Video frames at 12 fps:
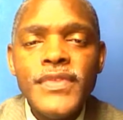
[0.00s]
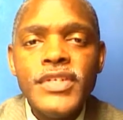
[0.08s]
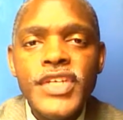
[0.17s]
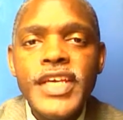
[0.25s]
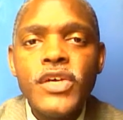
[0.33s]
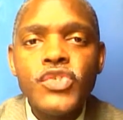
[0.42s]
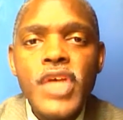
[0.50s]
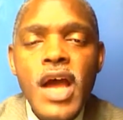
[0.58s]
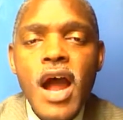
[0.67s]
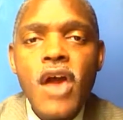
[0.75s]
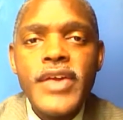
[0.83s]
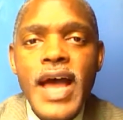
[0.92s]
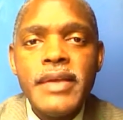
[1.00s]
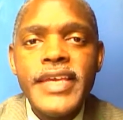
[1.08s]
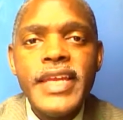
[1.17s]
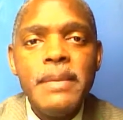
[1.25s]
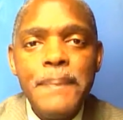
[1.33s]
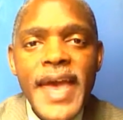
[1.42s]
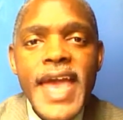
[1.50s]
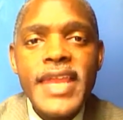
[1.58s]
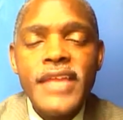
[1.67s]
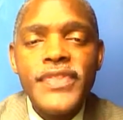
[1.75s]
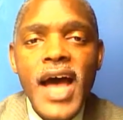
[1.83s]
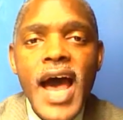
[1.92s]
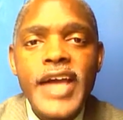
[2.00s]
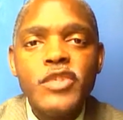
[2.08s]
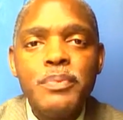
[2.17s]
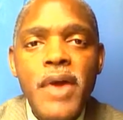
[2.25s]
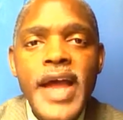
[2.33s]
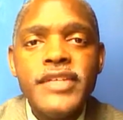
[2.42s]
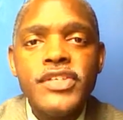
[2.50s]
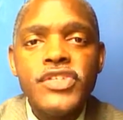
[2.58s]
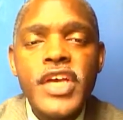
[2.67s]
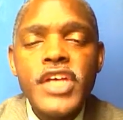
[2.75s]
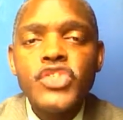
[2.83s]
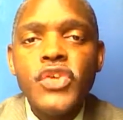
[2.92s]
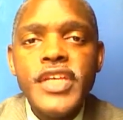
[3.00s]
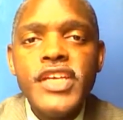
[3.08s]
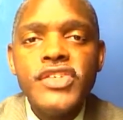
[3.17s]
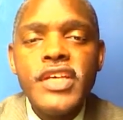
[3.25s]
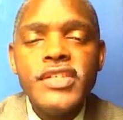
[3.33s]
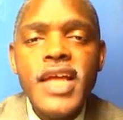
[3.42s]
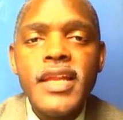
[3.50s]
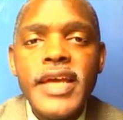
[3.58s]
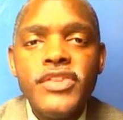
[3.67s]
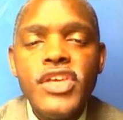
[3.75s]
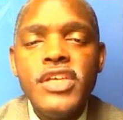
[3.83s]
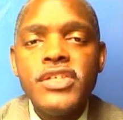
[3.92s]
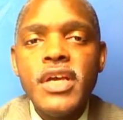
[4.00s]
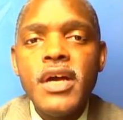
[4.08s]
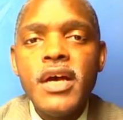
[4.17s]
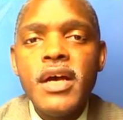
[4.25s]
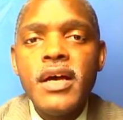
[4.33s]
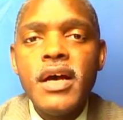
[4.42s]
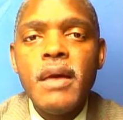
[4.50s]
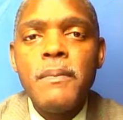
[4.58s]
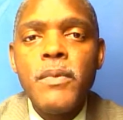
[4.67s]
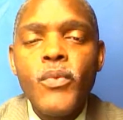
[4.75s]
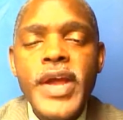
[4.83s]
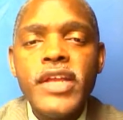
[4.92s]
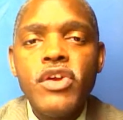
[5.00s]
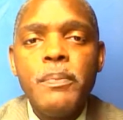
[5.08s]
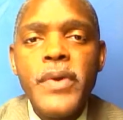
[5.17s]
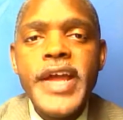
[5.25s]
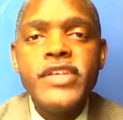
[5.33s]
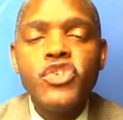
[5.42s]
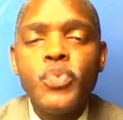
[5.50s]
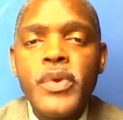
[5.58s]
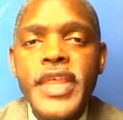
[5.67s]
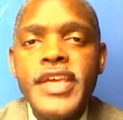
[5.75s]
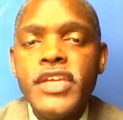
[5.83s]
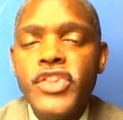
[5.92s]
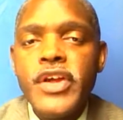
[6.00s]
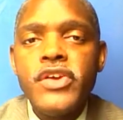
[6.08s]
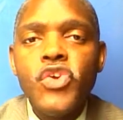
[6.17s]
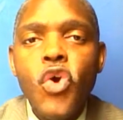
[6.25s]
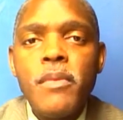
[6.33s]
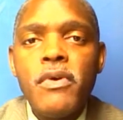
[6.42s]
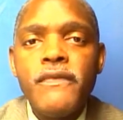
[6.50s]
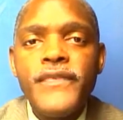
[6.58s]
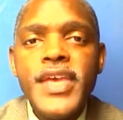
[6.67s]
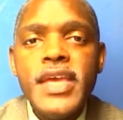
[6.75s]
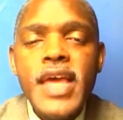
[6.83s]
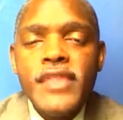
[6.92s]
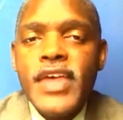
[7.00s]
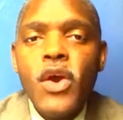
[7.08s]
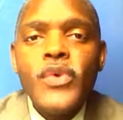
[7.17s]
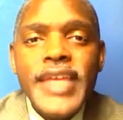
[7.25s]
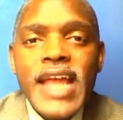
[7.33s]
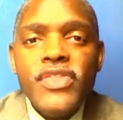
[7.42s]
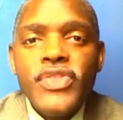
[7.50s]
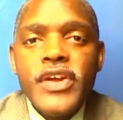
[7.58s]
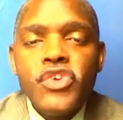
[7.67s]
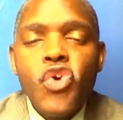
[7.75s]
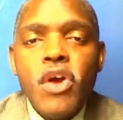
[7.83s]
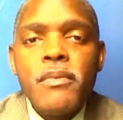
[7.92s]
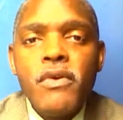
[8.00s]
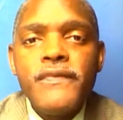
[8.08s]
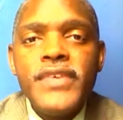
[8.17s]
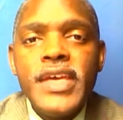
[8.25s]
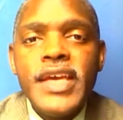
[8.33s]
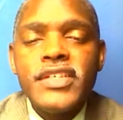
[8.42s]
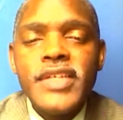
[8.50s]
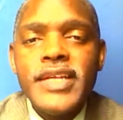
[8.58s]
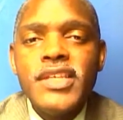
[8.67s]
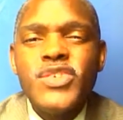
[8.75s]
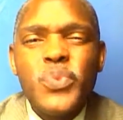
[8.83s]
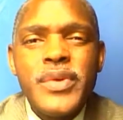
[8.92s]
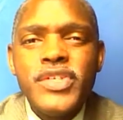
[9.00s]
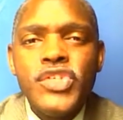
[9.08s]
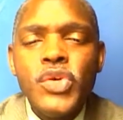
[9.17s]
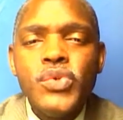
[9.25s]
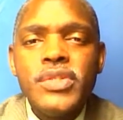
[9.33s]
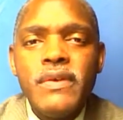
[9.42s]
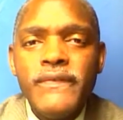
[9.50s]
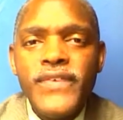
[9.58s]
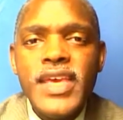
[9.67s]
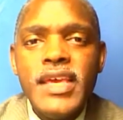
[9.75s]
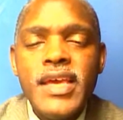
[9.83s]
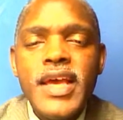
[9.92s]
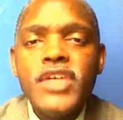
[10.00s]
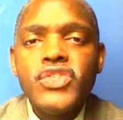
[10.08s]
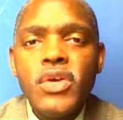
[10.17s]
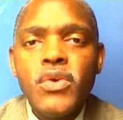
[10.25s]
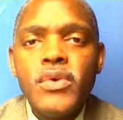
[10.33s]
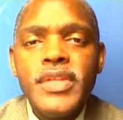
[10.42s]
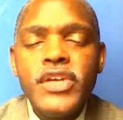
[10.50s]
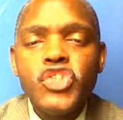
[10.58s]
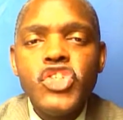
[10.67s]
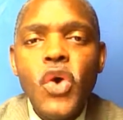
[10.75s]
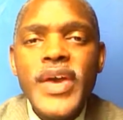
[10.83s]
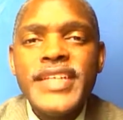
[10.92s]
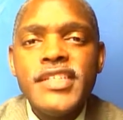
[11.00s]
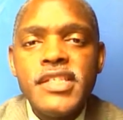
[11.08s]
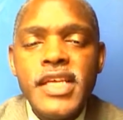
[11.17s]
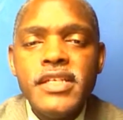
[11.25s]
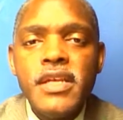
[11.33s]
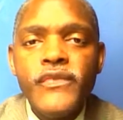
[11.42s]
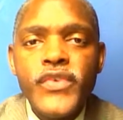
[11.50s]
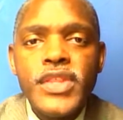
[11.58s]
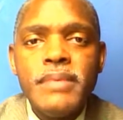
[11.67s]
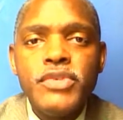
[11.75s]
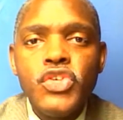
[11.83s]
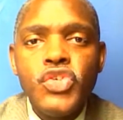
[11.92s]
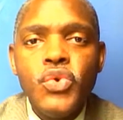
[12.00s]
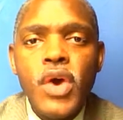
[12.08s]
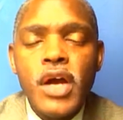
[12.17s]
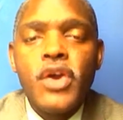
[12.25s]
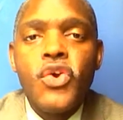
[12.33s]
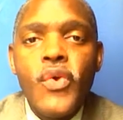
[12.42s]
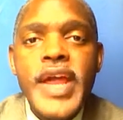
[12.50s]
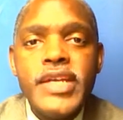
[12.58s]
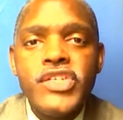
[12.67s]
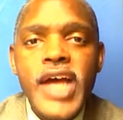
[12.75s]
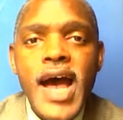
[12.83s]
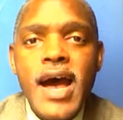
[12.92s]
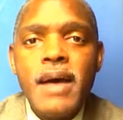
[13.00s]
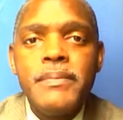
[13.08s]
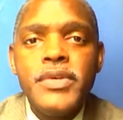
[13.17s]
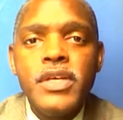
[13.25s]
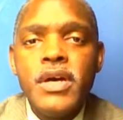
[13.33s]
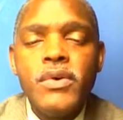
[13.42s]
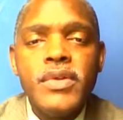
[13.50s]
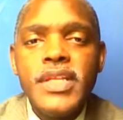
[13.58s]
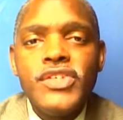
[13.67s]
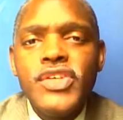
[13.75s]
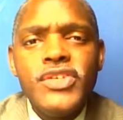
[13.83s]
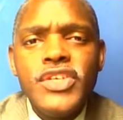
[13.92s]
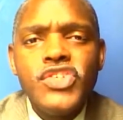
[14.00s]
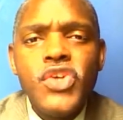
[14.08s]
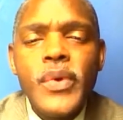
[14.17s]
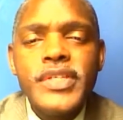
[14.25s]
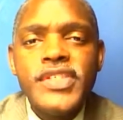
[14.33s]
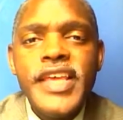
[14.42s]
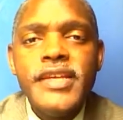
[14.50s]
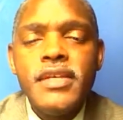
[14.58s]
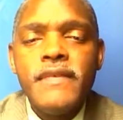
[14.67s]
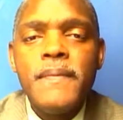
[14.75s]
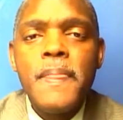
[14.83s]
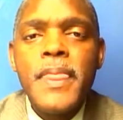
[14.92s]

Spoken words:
the deals are not getting paid at the highest prices. So it's not like these regular appraisers where they get their normal fee. They don't get their normal fee. It's like this reduced fee. So there's no incentive for them to do a great job. There's just no incentive.